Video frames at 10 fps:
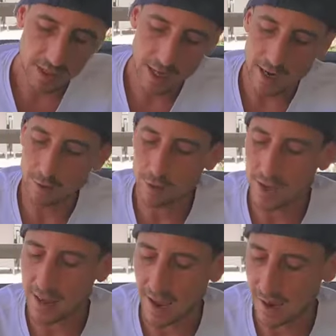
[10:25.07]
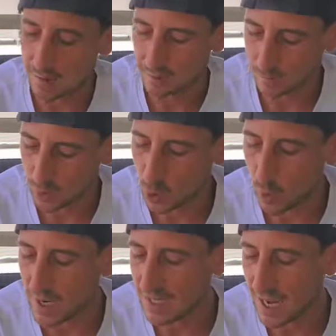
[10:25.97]
And look at that.
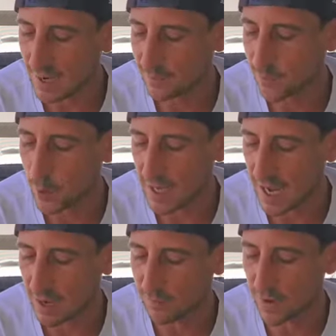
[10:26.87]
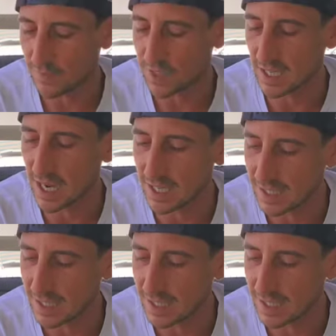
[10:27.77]
28, 48, 58.